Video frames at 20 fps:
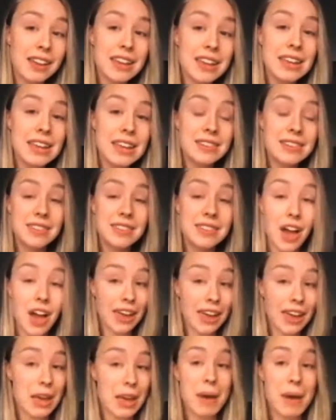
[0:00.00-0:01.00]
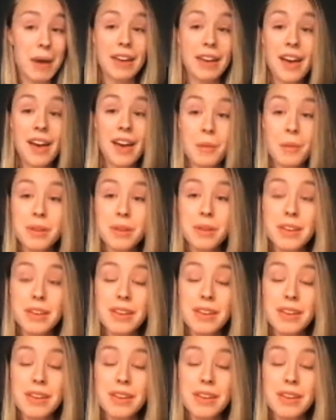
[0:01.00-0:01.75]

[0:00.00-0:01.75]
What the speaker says: he's tying it back up.